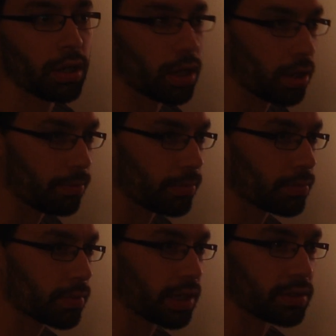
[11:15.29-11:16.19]

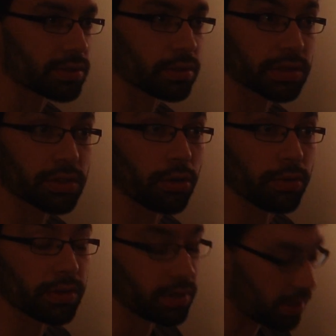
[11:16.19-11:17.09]
Okay, so let's go
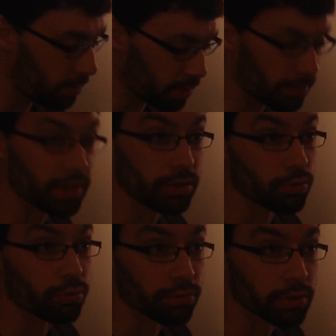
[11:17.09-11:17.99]
to the debug menu
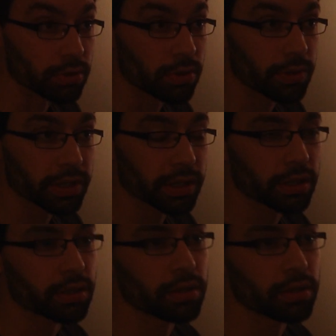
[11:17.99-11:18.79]
real quick.